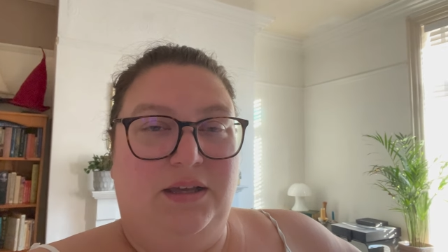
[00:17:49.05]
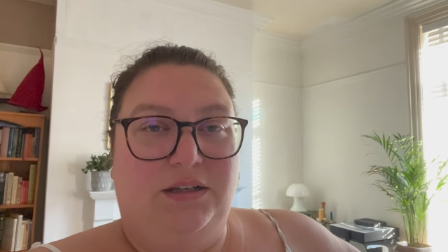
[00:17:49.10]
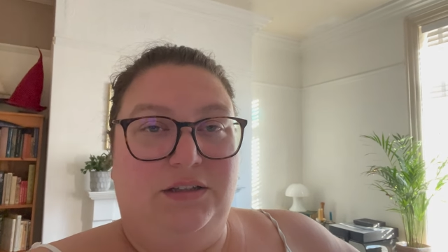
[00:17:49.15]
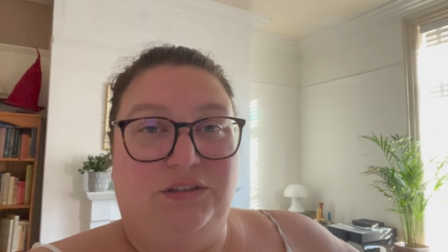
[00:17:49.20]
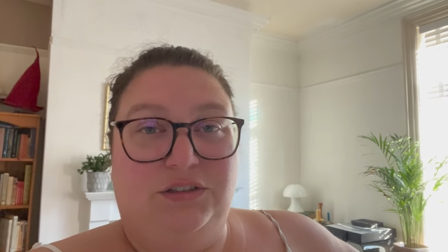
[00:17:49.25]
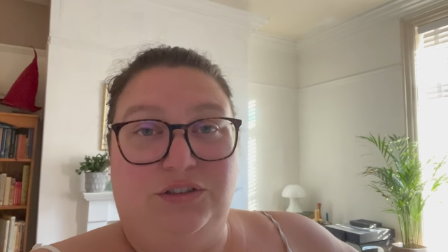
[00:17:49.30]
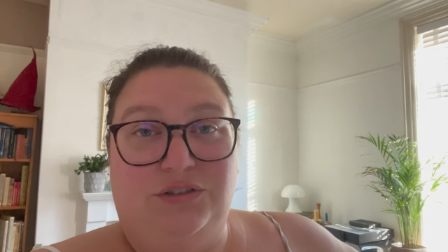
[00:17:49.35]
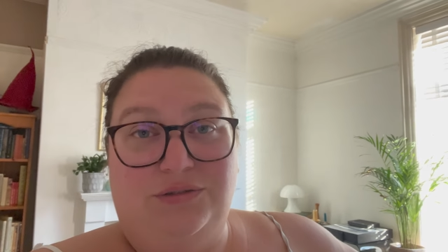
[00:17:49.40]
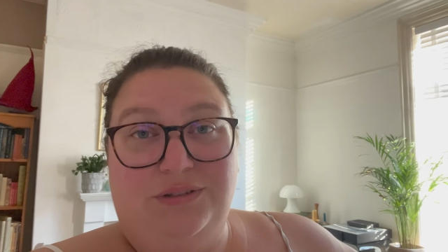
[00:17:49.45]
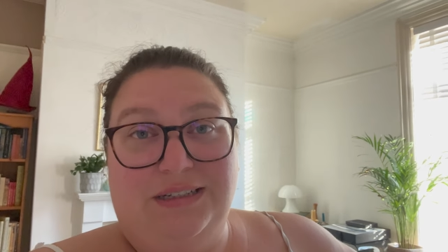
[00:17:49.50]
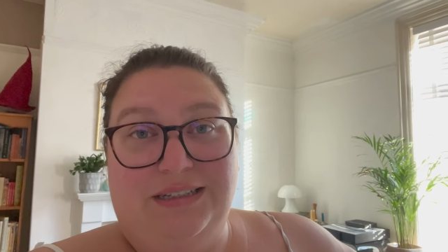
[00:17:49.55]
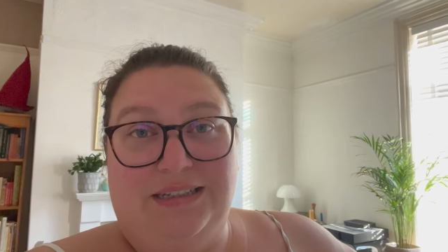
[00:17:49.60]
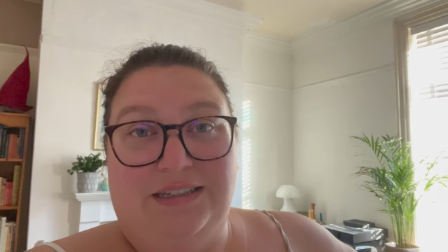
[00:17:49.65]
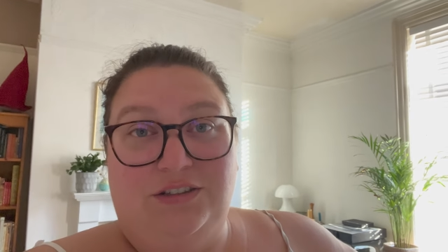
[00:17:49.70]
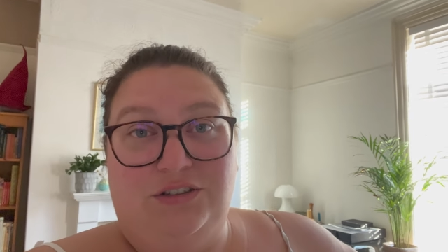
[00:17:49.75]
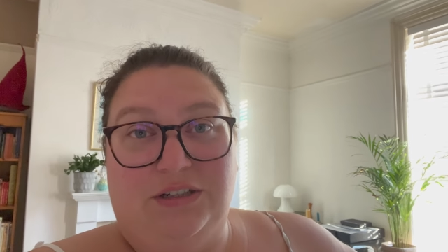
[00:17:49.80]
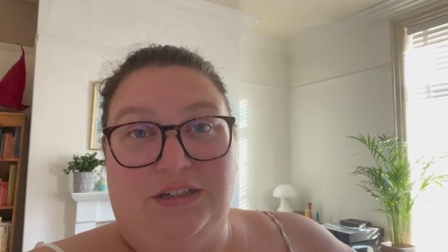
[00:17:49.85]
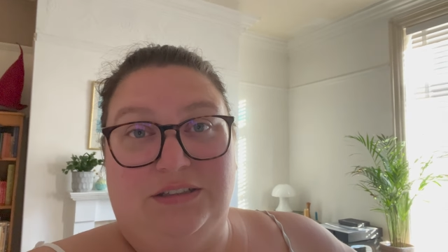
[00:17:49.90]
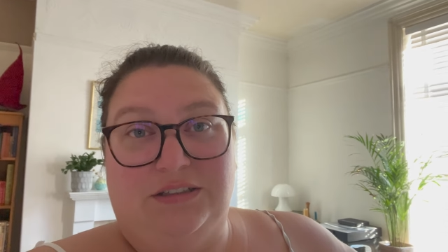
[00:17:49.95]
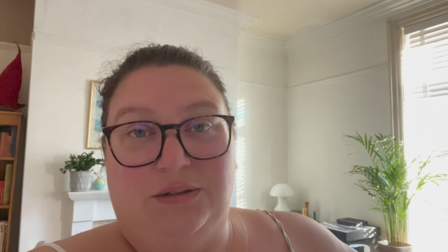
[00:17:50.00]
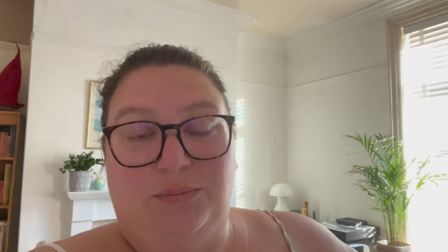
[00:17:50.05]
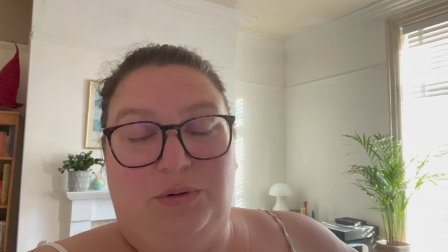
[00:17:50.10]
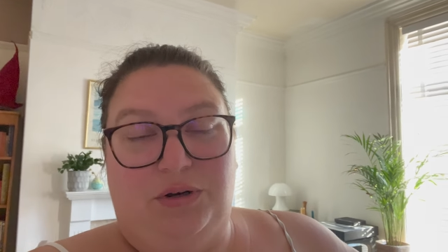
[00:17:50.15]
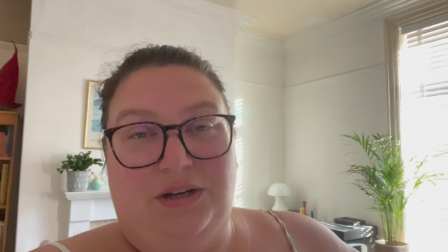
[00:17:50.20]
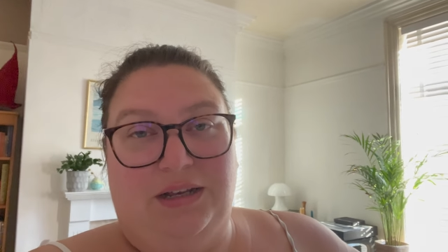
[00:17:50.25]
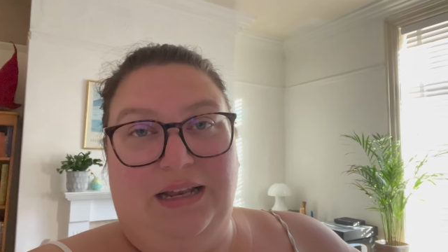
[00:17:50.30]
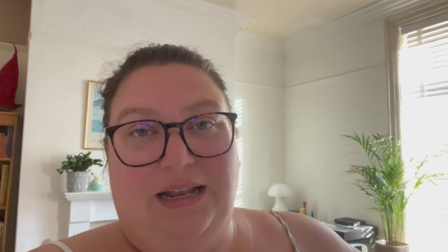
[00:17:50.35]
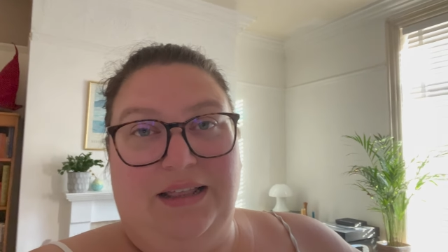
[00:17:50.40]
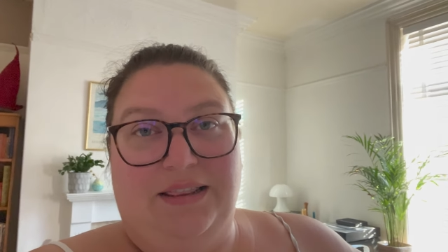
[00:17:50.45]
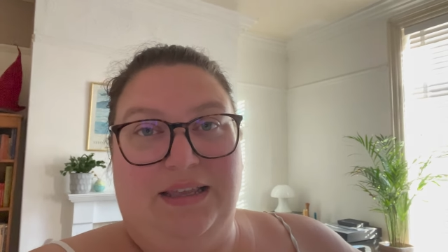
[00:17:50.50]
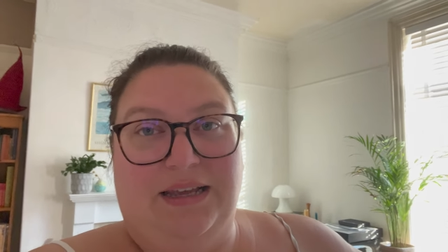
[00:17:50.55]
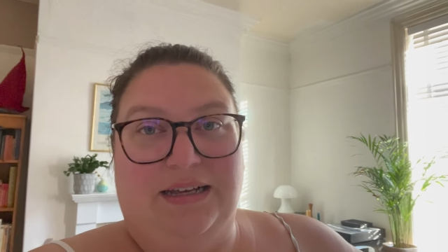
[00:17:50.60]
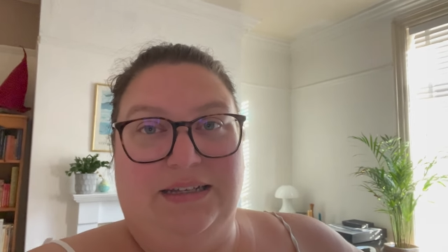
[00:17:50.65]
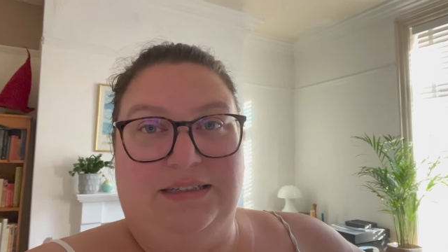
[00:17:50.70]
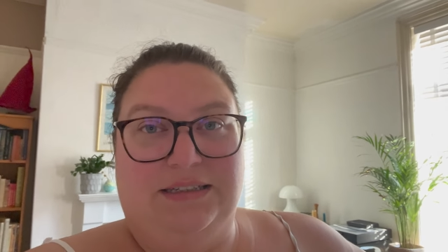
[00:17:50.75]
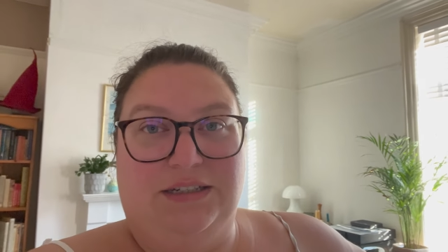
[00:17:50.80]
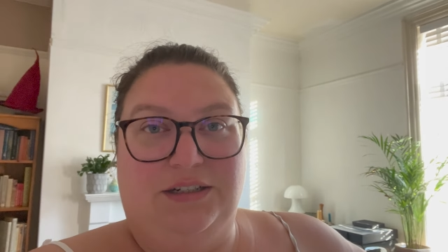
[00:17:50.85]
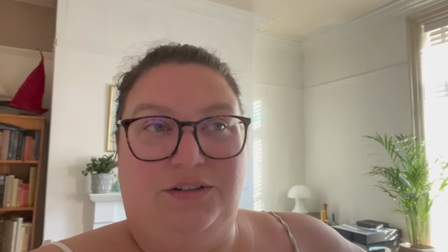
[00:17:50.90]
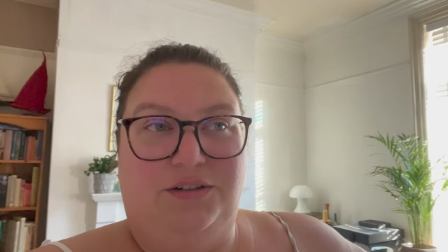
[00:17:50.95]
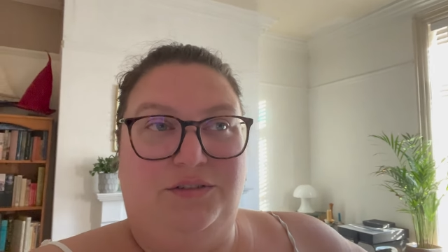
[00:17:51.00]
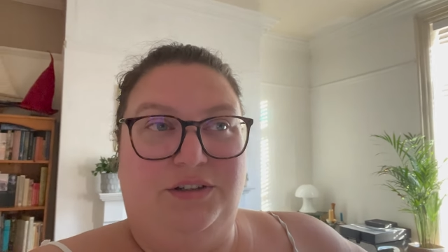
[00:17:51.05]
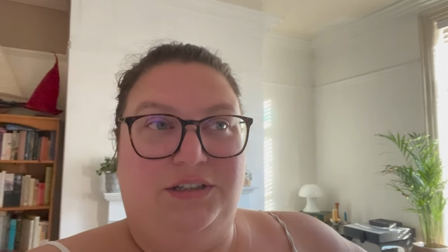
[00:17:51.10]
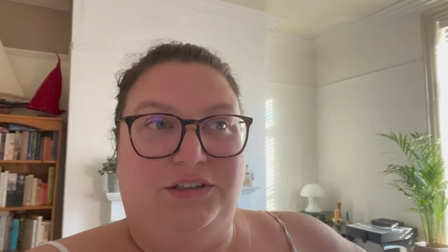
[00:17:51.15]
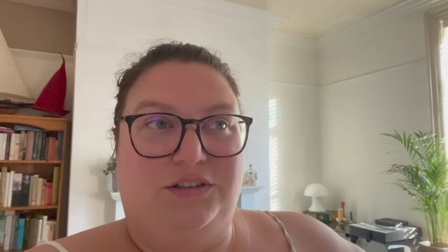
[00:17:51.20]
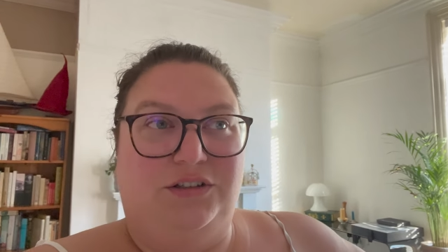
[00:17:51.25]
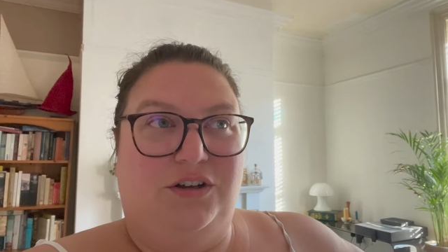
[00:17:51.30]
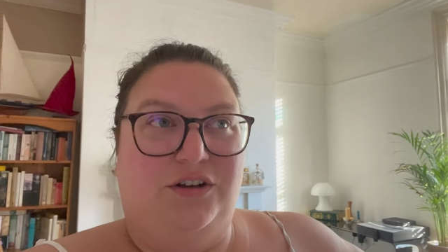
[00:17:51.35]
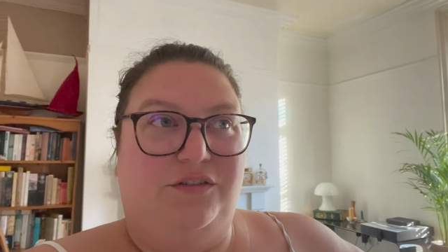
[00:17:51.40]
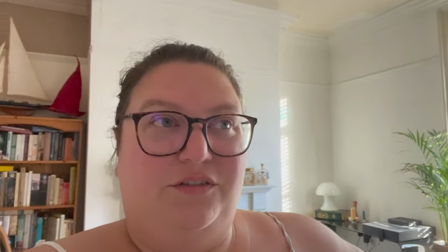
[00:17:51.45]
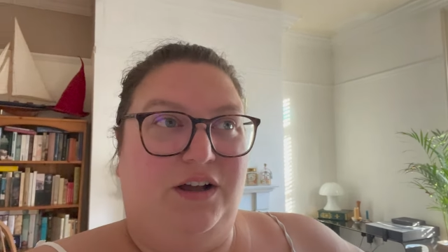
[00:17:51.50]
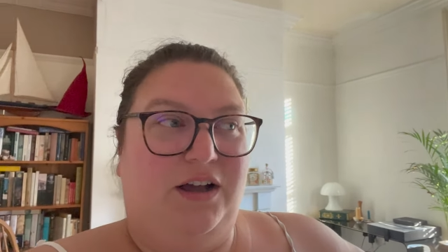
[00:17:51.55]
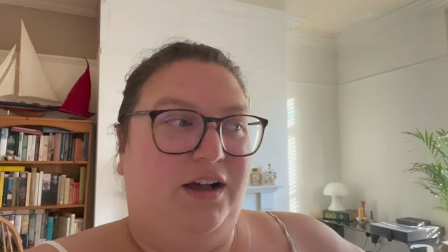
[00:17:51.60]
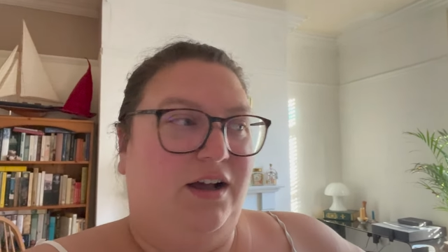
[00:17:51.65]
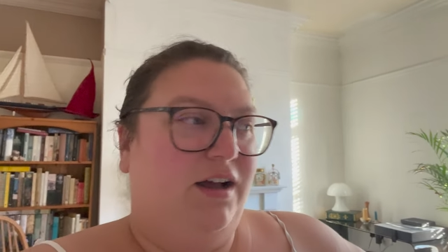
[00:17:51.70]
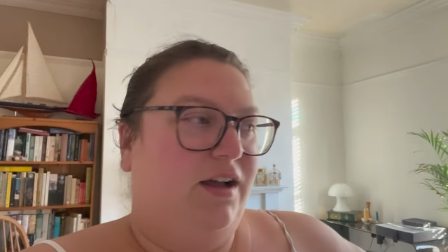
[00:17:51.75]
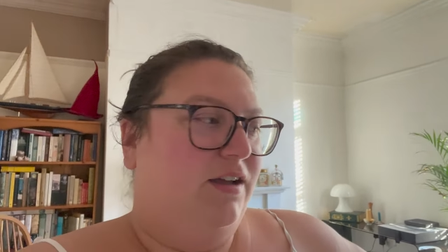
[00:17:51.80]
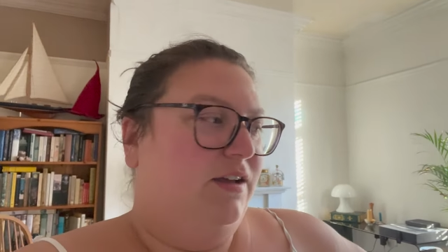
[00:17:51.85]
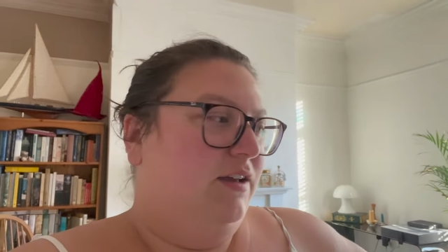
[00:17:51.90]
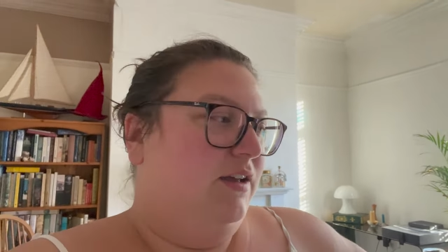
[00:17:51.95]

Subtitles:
So it's a really interesting one. I like the idea of it so far.